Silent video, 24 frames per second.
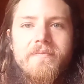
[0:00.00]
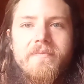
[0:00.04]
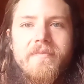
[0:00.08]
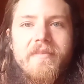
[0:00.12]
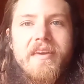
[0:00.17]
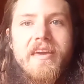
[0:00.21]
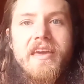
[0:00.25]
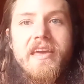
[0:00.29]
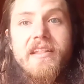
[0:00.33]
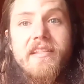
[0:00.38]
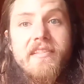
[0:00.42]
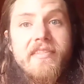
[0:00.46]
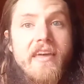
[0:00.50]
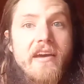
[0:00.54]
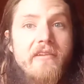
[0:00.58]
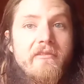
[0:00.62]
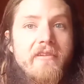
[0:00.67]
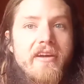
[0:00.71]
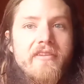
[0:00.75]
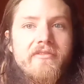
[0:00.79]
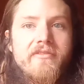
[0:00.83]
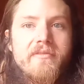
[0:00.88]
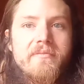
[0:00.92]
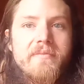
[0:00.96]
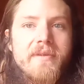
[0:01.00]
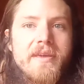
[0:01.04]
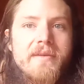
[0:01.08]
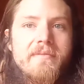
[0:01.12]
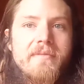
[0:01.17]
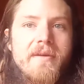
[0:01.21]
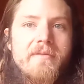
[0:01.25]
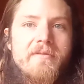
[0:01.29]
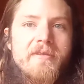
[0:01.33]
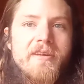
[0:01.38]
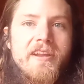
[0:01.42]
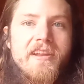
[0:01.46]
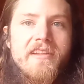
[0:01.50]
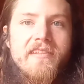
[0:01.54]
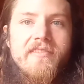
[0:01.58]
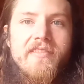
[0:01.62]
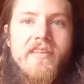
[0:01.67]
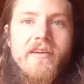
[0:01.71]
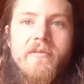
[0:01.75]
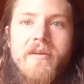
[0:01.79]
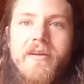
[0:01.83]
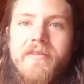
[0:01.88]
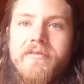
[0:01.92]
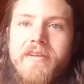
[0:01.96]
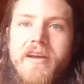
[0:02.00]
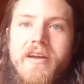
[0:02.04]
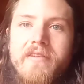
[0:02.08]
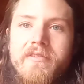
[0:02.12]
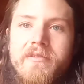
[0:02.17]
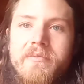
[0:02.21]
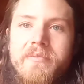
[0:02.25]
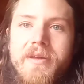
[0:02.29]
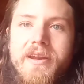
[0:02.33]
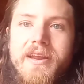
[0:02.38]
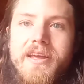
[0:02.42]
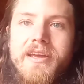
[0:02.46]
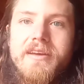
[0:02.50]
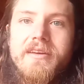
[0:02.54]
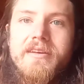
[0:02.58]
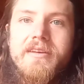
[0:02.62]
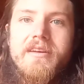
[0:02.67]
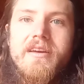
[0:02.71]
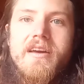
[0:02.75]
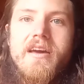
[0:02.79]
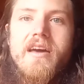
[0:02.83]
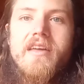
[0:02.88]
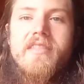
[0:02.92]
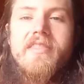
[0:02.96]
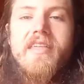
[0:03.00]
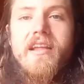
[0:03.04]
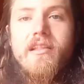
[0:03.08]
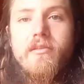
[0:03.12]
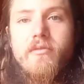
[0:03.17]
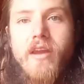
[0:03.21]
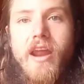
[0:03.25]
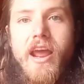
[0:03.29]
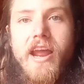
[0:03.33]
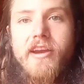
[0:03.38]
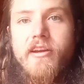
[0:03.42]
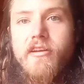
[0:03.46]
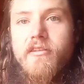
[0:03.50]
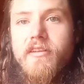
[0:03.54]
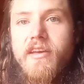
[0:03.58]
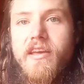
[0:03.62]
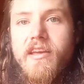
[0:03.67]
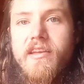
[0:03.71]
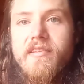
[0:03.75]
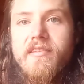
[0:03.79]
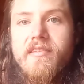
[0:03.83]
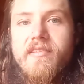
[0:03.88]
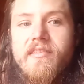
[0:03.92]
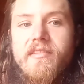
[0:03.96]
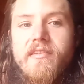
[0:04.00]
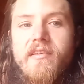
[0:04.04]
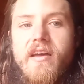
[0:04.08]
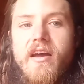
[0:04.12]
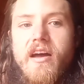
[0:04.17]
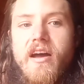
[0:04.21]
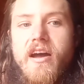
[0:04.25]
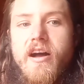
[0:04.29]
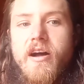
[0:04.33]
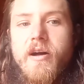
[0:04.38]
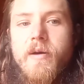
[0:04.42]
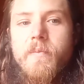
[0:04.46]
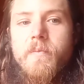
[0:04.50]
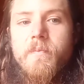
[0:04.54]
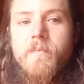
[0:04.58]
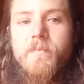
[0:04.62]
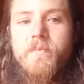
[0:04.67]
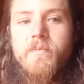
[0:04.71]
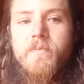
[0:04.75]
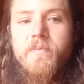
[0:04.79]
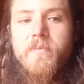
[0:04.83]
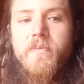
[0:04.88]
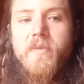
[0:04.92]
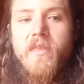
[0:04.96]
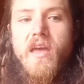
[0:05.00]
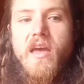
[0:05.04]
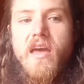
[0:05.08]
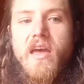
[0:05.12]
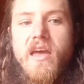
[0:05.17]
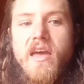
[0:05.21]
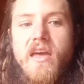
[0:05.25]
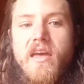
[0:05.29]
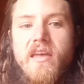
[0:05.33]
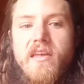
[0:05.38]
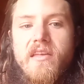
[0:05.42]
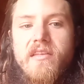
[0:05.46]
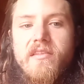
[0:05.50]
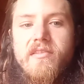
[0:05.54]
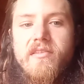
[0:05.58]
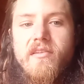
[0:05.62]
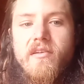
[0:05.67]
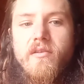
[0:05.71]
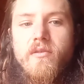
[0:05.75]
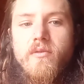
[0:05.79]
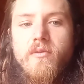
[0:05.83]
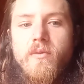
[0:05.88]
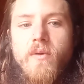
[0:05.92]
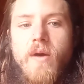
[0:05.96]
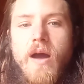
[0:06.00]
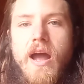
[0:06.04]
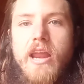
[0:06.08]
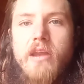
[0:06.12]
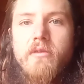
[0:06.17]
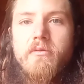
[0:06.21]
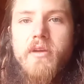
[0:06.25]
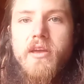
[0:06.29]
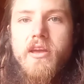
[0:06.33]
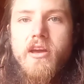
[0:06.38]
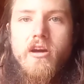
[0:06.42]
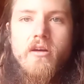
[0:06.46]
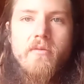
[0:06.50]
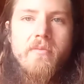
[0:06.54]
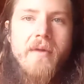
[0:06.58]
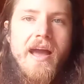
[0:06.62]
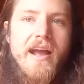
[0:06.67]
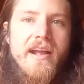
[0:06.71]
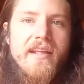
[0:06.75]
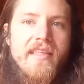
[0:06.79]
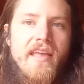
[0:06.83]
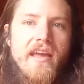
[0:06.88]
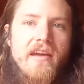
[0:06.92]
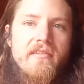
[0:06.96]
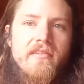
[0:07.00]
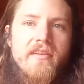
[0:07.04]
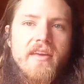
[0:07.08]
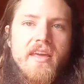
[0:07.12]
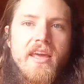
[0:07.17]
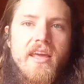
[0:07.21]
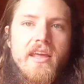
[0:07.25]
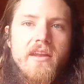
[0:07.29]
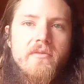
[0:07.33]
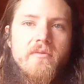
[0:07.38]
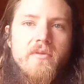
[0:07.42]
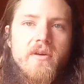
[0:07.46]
It's that way for me. Maybe it isn't that way for everybody. That's what I notice. So why do we go back down again?